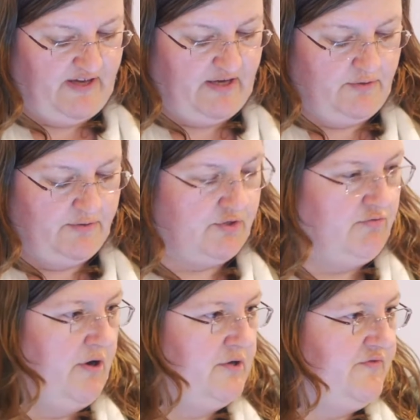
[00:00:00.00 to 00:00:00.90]
vehicles
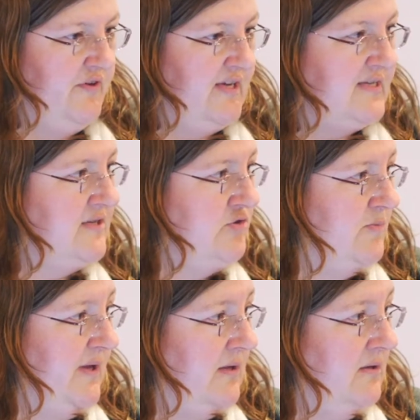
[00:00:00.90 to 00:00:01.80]
grows very
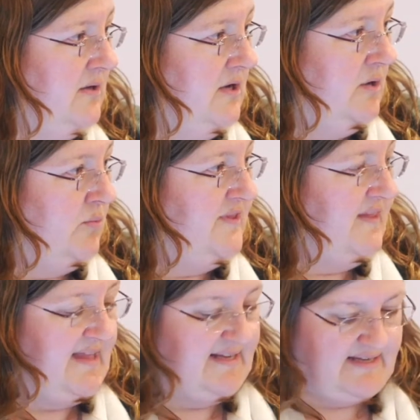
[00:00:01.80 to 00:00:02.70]
considerably
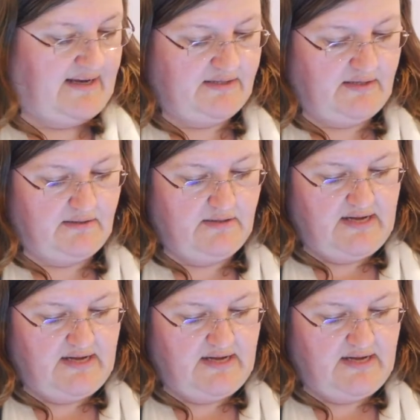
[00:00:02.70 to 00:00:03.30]
within that sector.